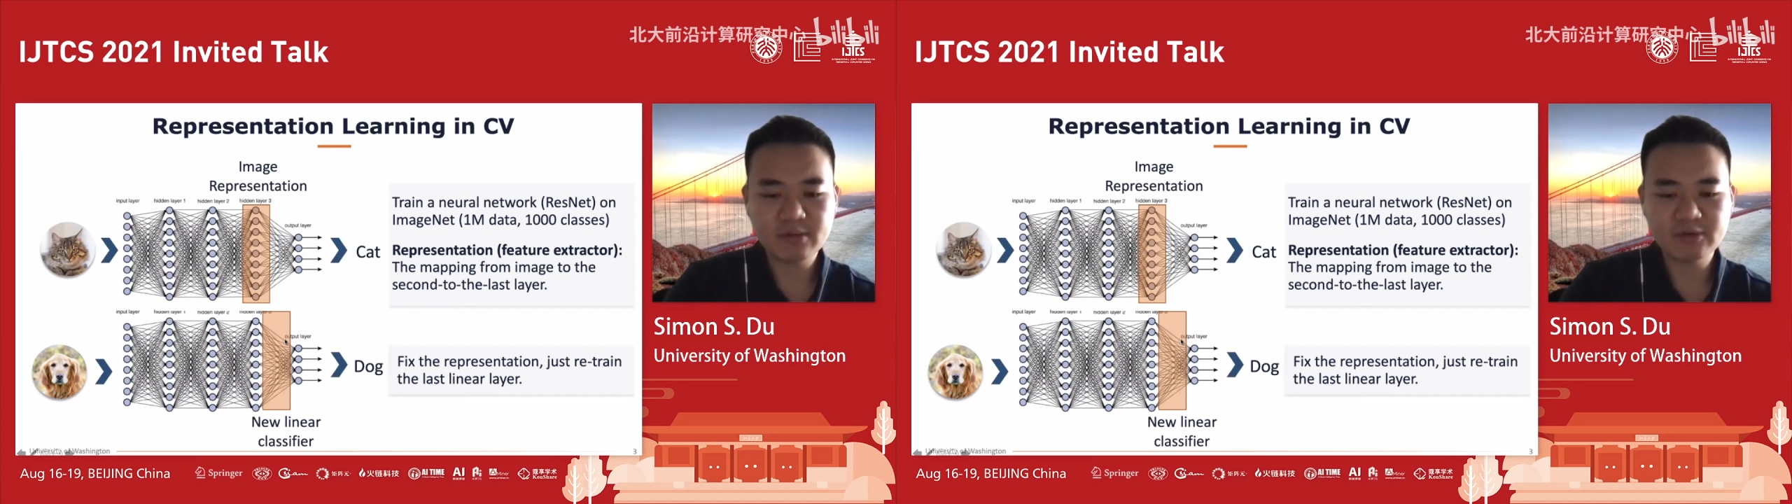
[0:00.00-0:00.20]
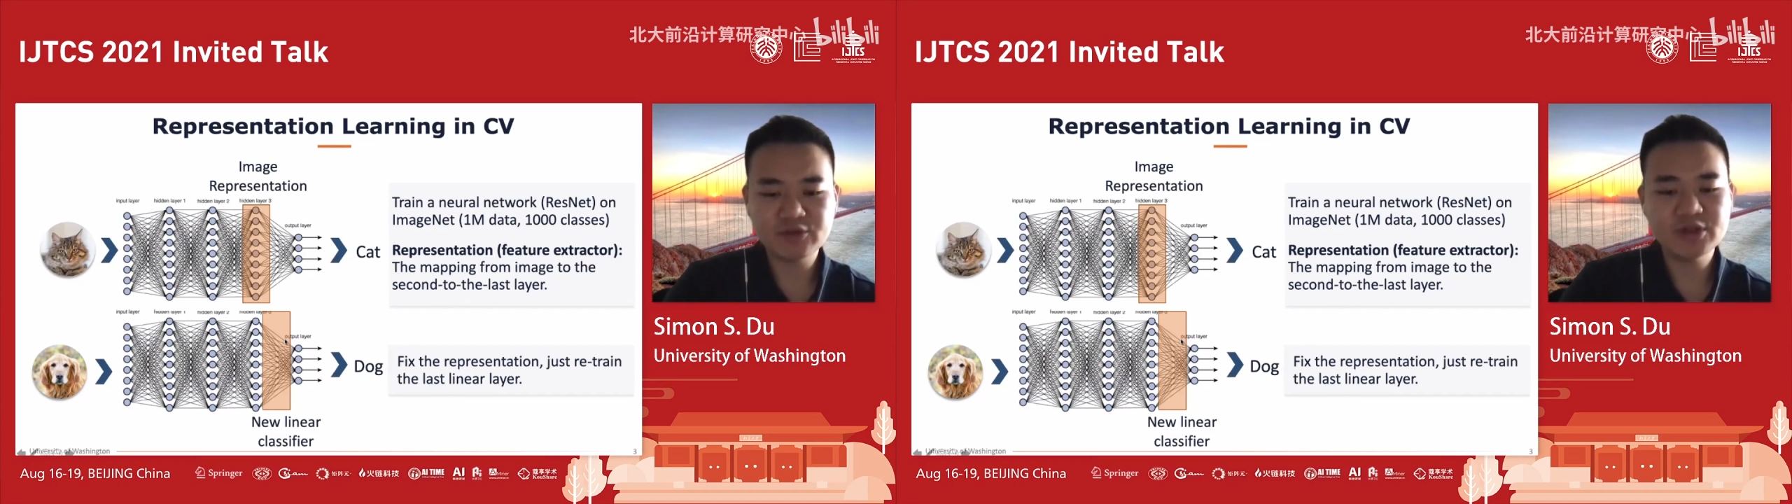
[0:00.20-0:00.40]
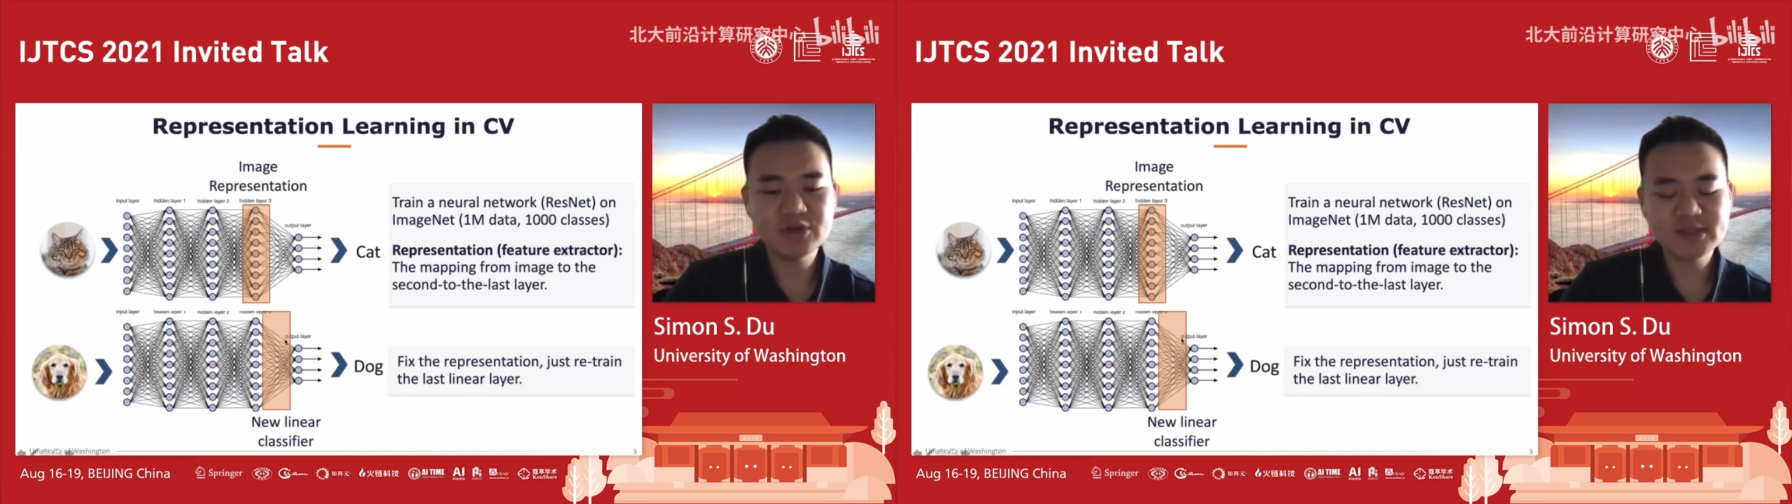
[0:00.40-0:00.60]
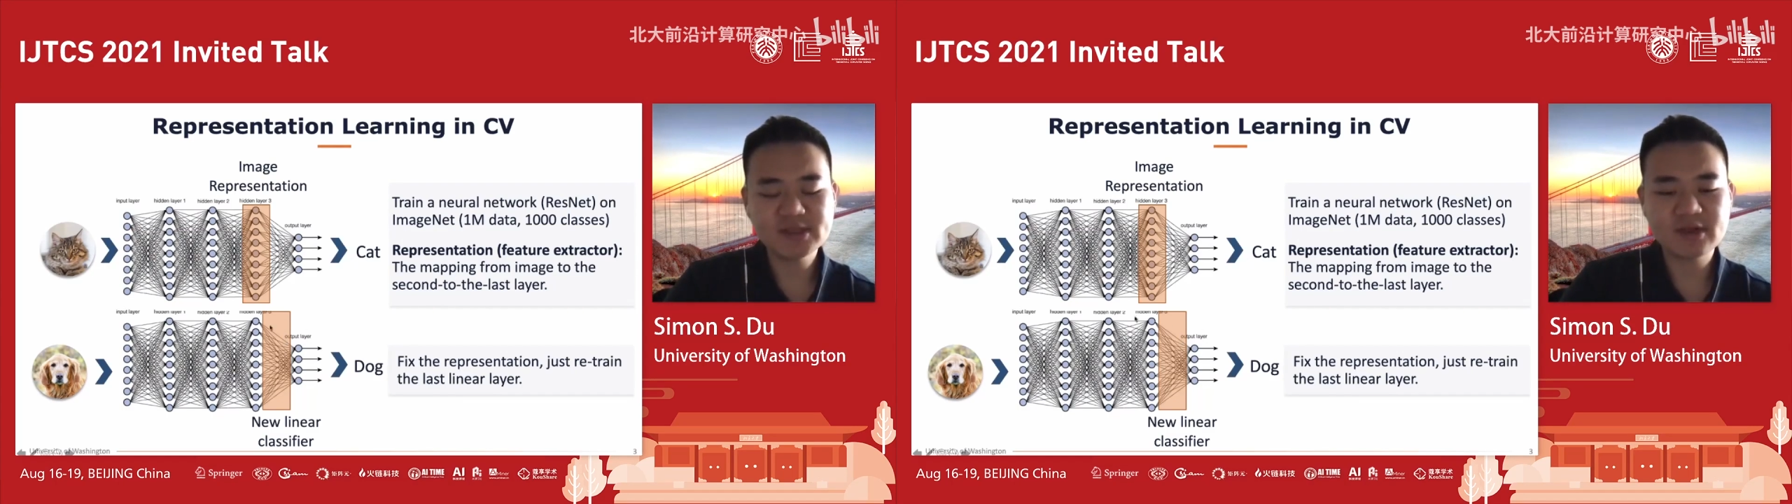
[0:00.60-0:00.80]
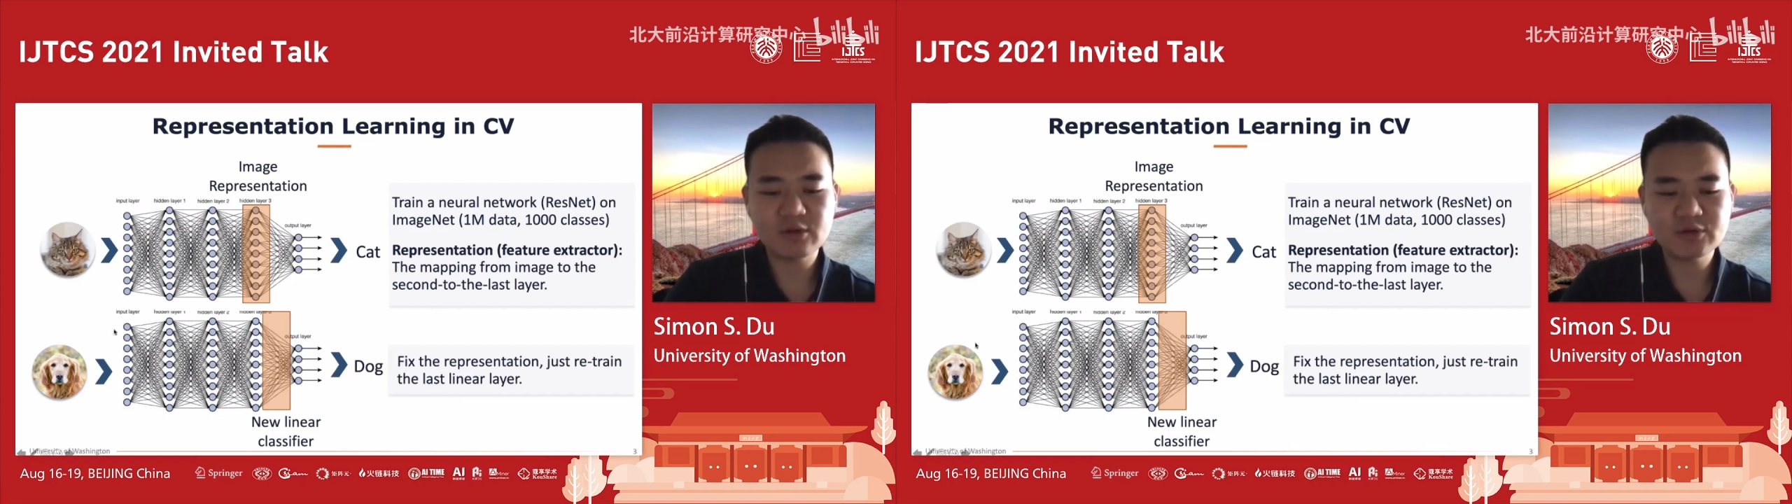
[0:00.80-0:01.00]

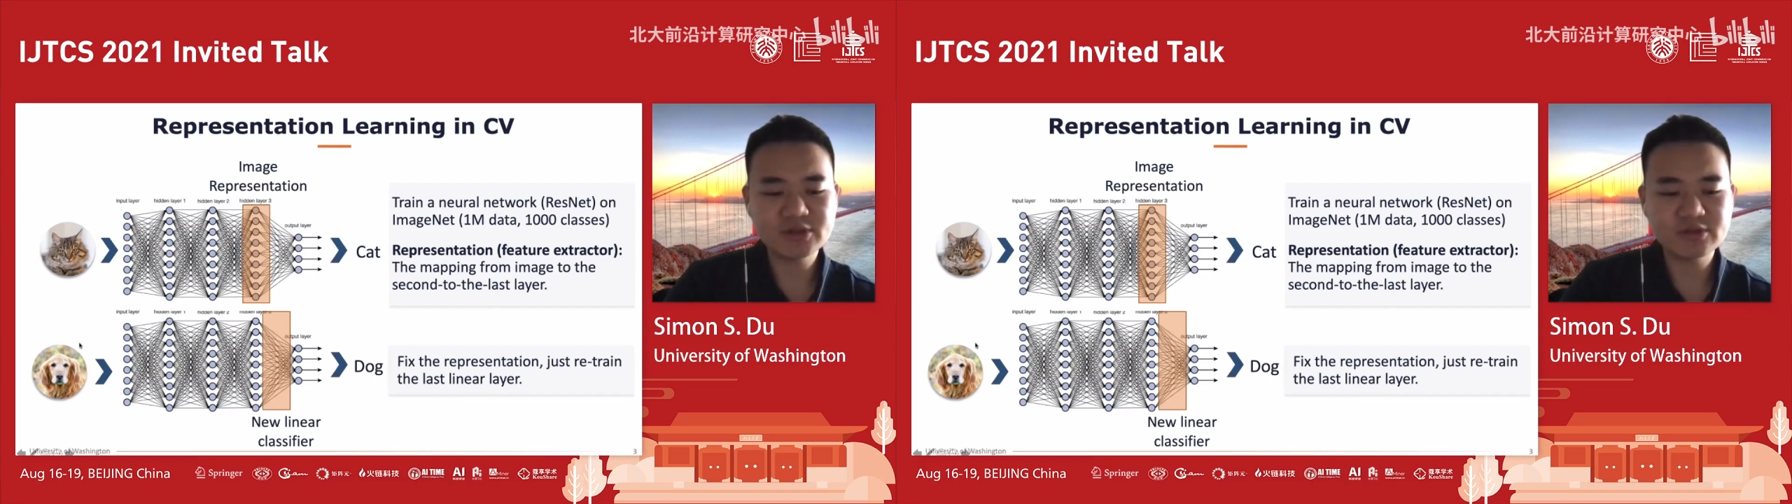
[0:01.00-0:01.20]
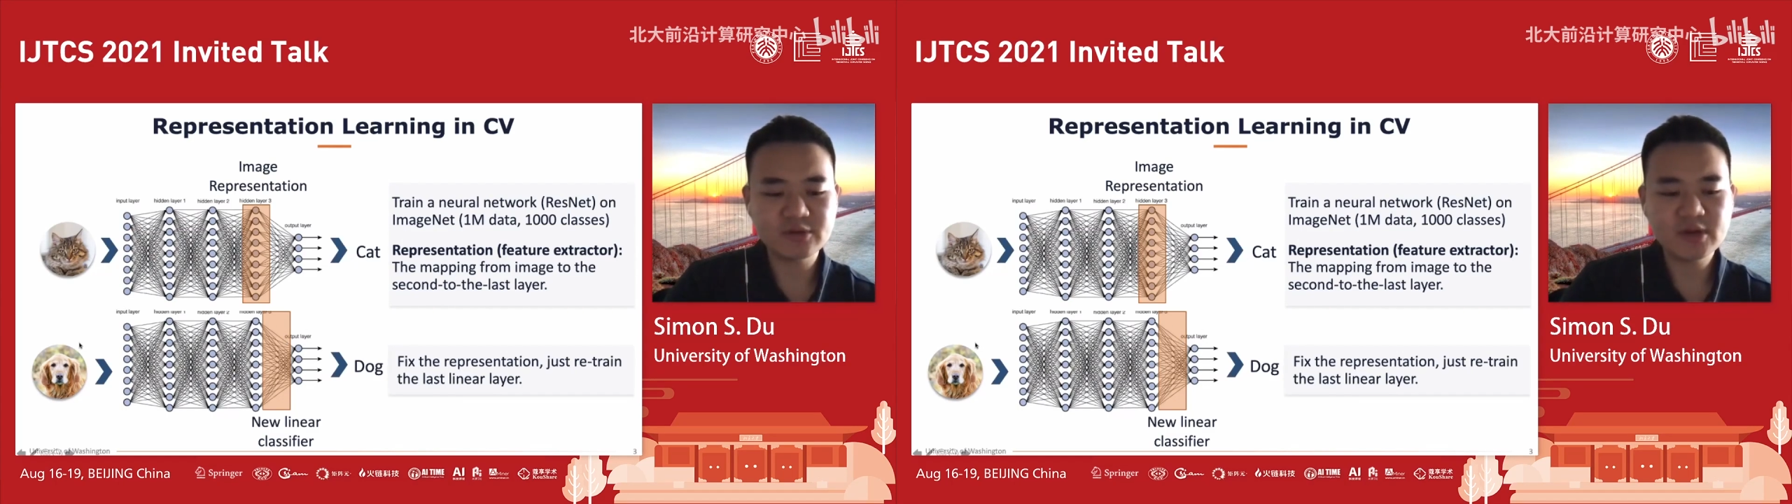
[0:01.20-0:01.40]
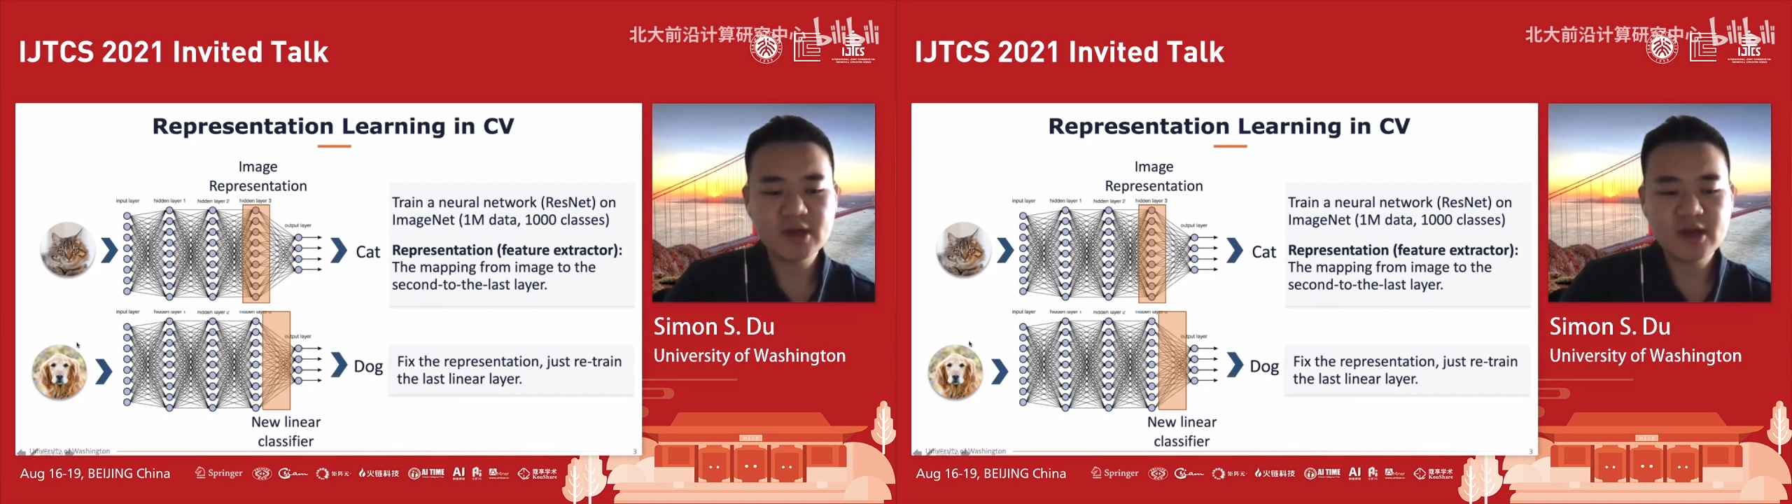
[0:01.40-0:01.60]
reduces original